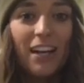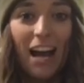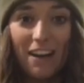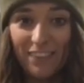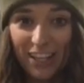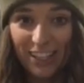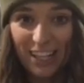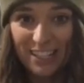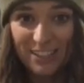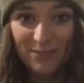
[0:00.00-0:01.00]
I figured
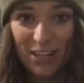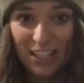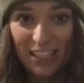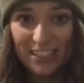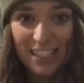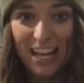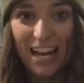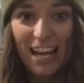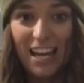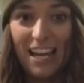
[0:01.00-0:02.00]
I'd jump on here
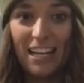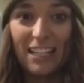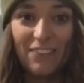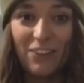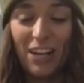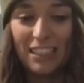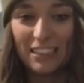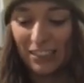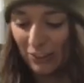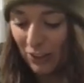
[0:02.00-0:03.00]
today and give you guys a
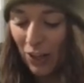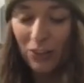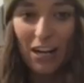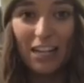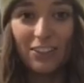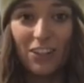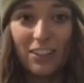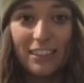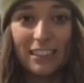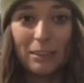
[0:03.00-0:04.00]
little go around on
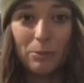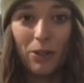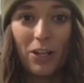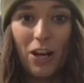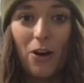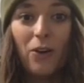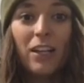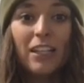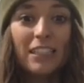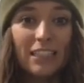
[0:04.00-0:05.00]
the 6.0,
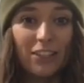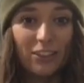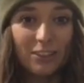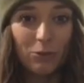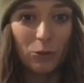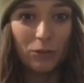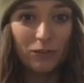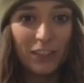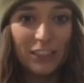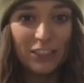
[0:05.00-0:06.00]
tell you some cool
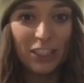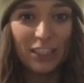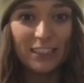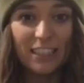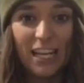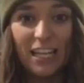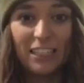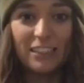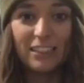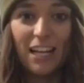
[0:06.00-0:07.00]
features, and
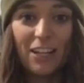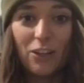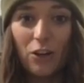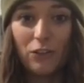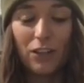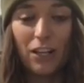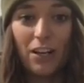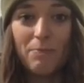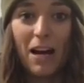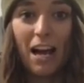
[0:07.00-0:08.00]
just kind of go
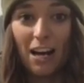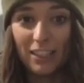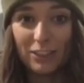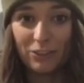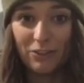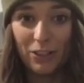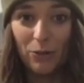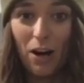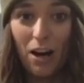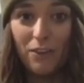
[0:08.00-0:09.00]
over my honest review
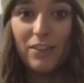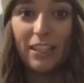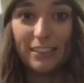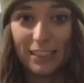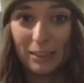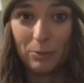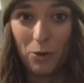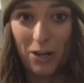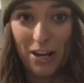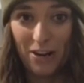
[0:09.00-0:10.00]
of the
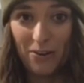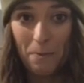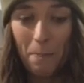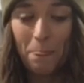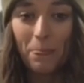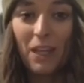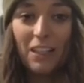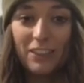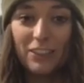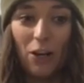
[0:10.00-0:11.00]
6.0.
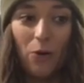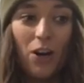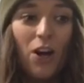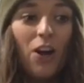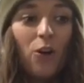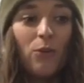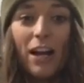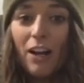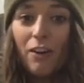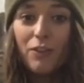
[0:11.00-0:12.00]
So
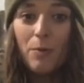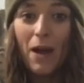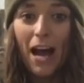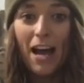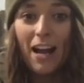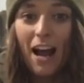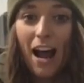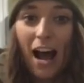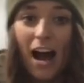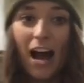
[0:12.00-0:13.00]
right off the bat,
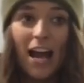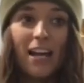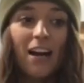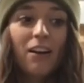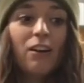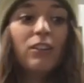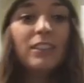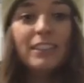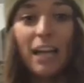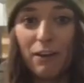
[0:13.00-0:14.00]
I
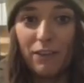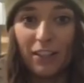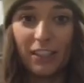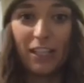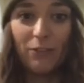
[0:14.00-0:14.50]
definitely